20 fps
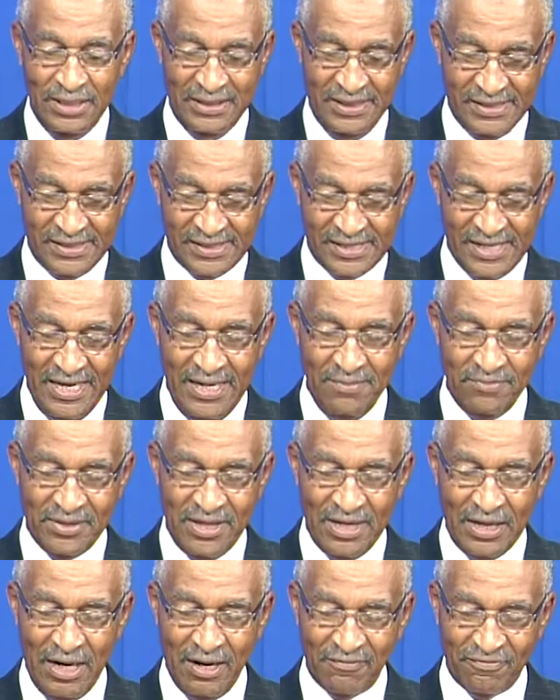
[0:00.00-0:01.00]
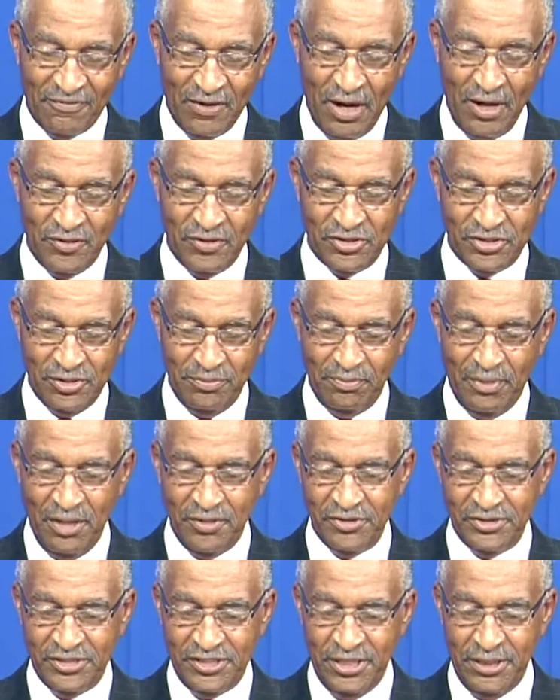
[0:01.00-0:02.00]
The same thing our fathers and
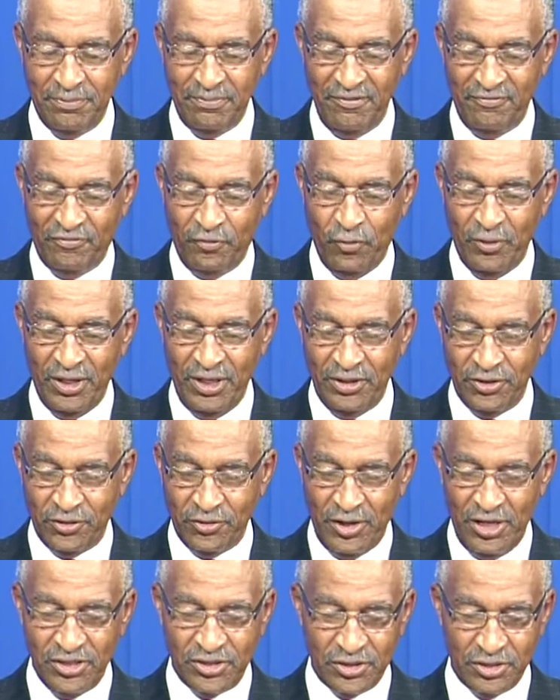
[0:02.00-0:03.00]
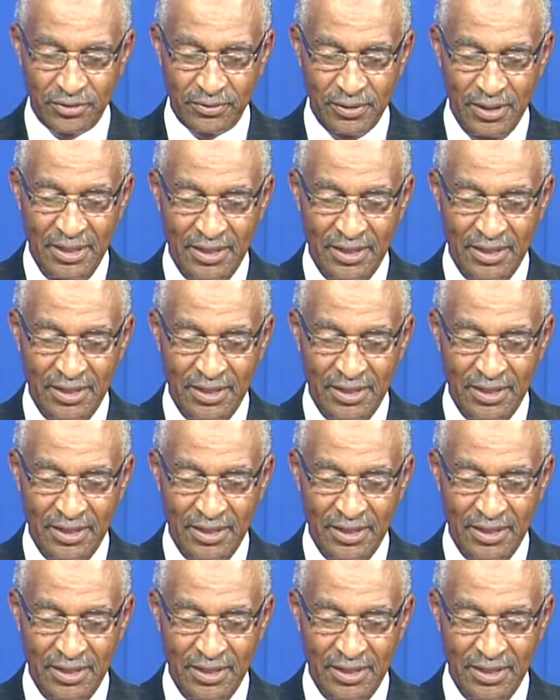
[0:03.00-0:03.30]
mothers did before integration.